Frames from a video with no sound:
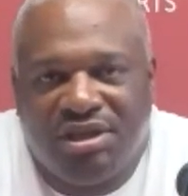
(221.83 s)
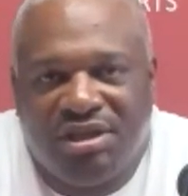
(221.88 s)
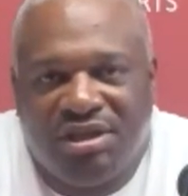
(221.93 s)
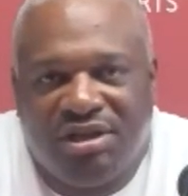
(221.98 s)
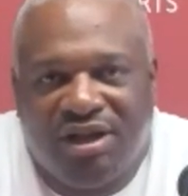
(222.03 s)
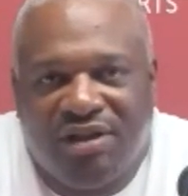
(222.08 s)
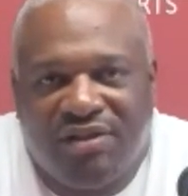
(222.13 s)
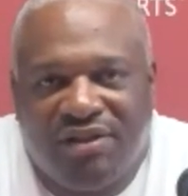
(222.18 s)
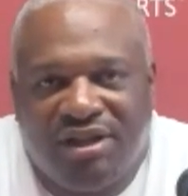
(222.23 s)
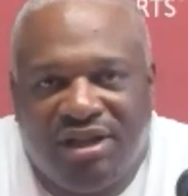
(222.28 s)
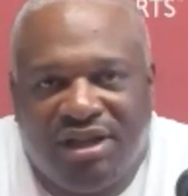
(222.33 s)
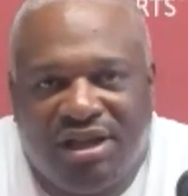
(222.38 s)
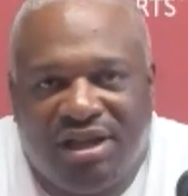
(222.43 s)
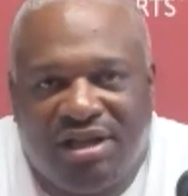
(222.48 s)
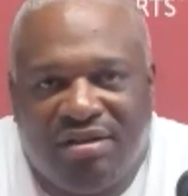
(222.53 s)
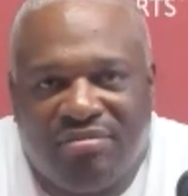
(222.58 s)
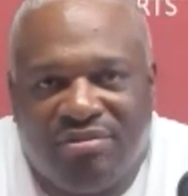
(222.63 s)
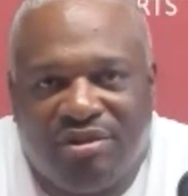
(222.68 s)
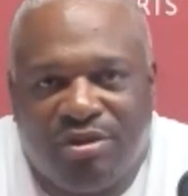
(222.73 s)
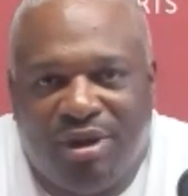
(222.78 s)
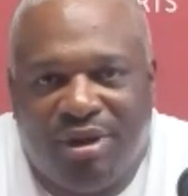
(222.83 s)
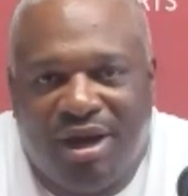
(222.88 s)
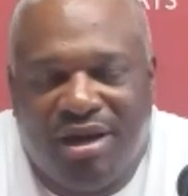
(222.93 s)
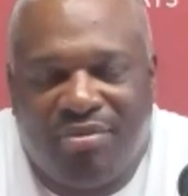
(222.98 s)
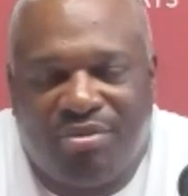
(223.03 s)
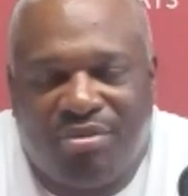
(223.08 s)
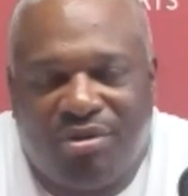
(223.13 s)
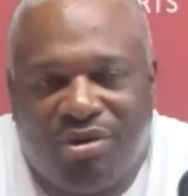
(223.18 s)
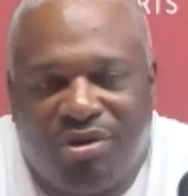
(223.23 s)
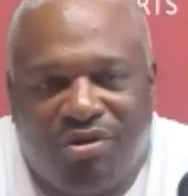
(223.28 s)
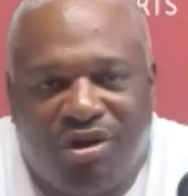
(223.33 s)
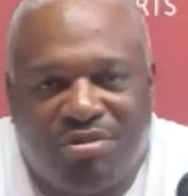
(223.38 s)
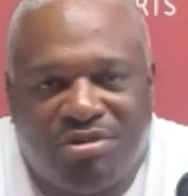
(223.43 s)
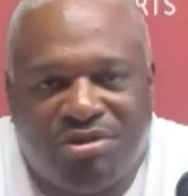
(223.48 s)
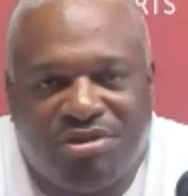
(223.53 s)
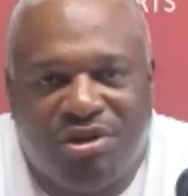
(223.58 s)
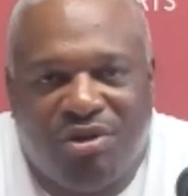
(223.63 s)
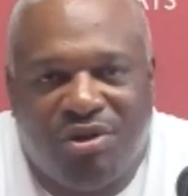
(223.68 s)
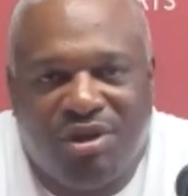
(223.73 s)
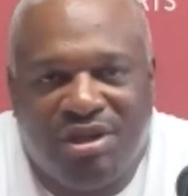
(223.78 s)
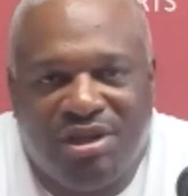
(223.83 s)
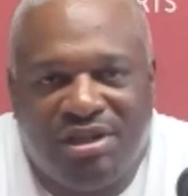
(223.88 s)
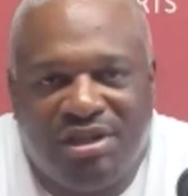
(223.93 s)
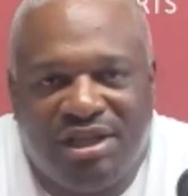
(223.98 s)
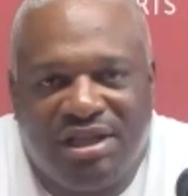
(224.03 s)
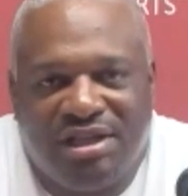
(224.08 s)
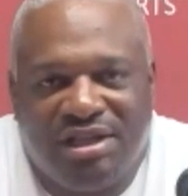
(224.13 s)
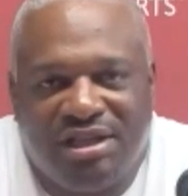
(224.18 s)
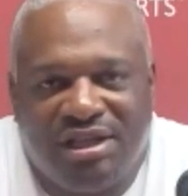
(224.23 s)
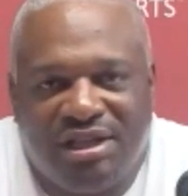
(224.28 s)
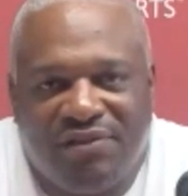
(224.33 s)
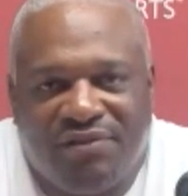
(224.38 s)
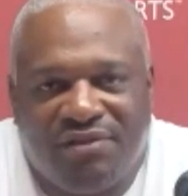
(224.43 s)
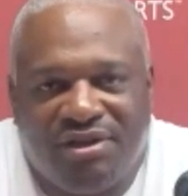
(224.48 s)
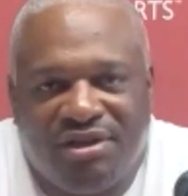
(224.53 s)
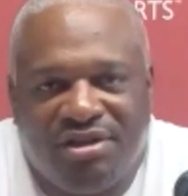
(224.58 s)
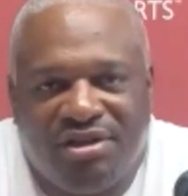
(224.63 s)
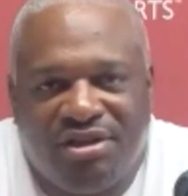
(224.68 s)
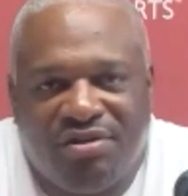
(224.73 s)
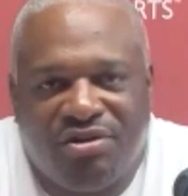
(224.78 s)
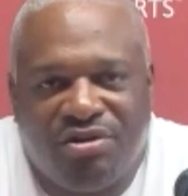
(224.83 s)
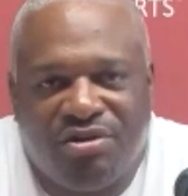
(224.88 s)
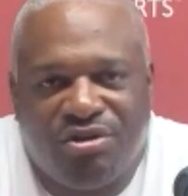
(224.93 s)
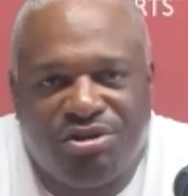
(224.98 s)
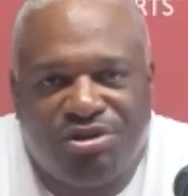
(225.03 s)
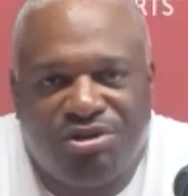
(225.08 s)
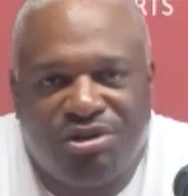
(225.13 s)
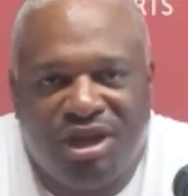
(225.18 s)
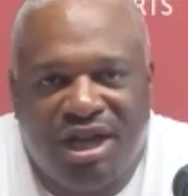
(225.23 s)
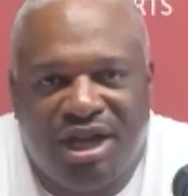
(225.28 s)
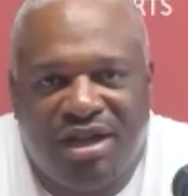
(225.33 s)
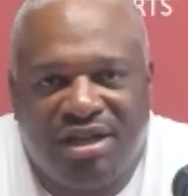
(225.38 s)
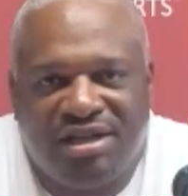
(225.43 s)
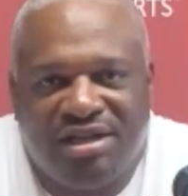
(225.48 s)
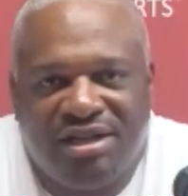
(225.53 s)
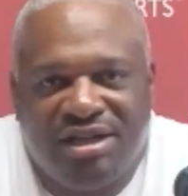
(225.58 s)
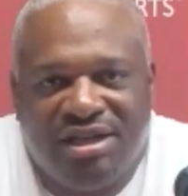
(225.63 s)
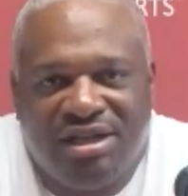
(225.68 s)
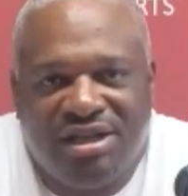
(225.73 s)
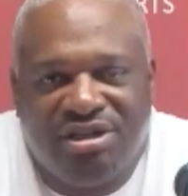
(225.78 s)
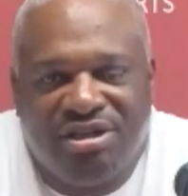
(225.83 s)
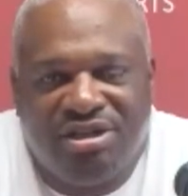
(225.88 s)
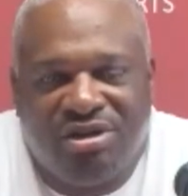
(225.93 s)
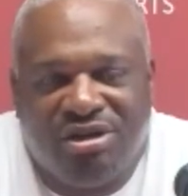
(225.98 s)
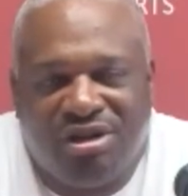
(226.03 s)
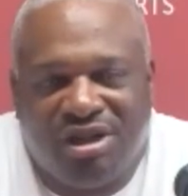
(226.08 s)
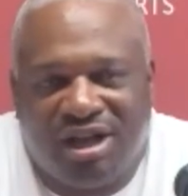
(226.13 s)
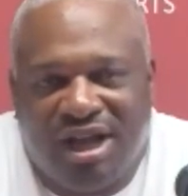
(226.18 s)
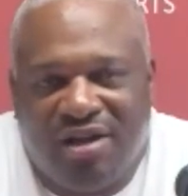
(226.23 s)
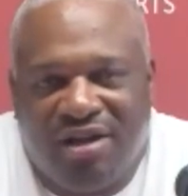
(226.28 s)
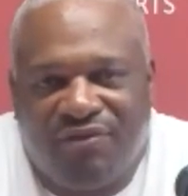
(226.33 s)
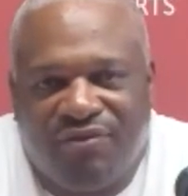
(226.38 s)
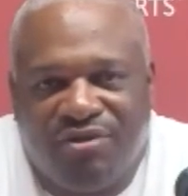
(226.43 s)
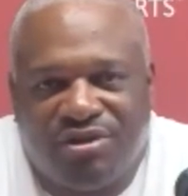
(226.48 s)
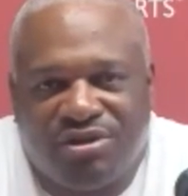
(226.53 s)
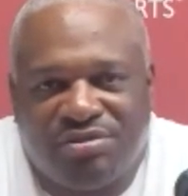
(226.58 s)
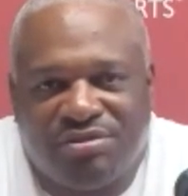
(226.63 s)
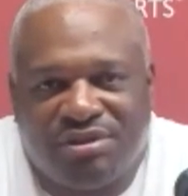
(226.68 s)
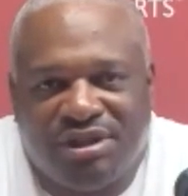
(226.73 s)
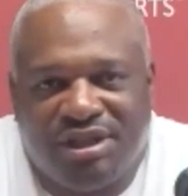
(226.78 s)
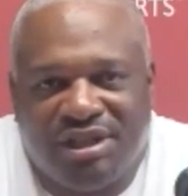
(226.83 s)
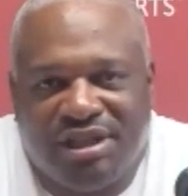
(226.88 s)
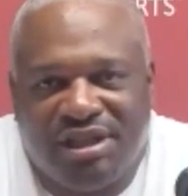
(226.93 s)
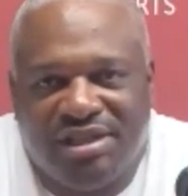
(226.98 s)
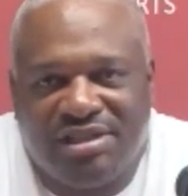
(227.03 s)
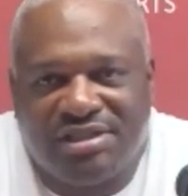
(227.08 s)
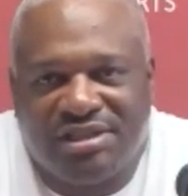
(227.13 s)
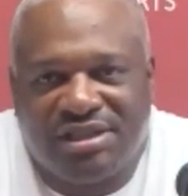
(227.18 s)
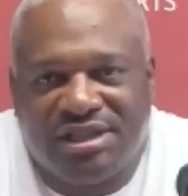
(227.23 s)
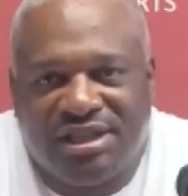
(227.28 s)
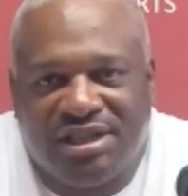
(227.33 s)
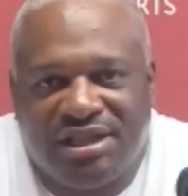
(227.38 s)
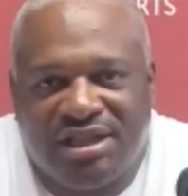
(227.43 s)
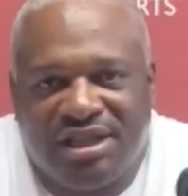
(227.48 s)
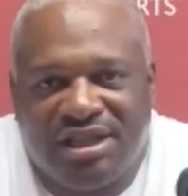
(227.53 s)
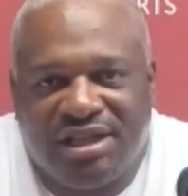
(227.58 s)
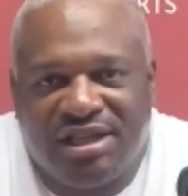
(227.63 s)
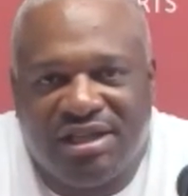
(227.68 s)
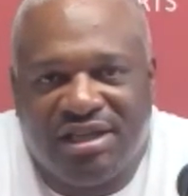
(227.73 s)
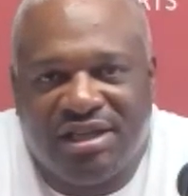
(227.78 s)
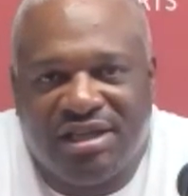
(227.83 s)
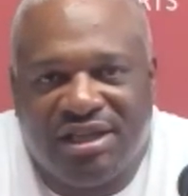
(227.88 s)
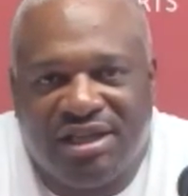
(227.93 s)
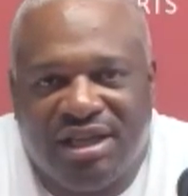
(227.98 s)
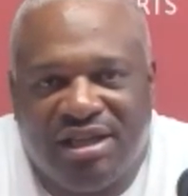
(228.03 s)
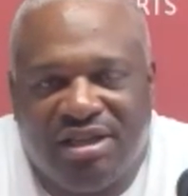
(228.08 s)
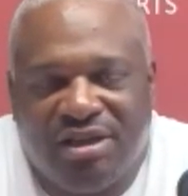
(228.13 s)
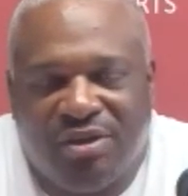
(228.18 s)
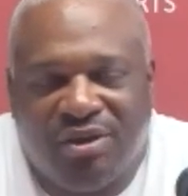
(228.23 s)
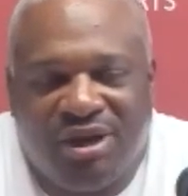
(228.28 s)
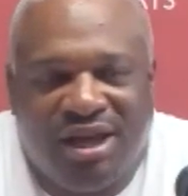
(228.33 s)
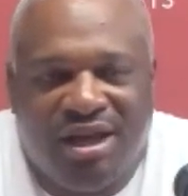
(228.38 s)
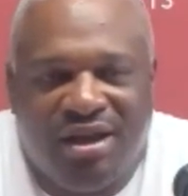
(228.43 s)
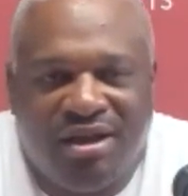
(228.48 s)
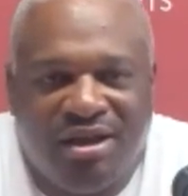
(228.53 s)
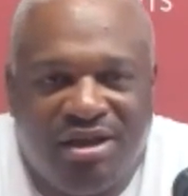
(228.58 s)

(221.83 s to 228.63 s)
I think nobody in the program saw anything different. Of course, you gotta look out for some things and don't let